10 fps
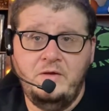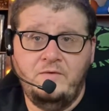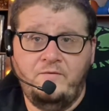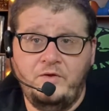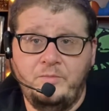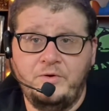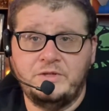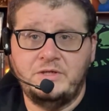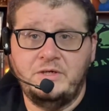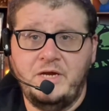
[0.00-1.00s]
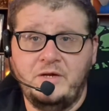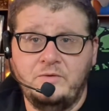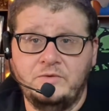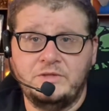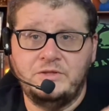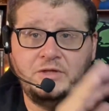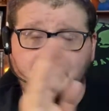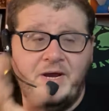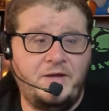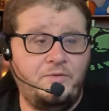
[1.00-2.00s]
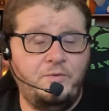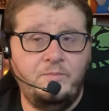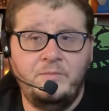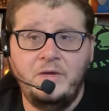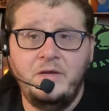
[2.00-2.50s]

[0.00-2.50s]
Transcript: for the person that goes into the bathroom,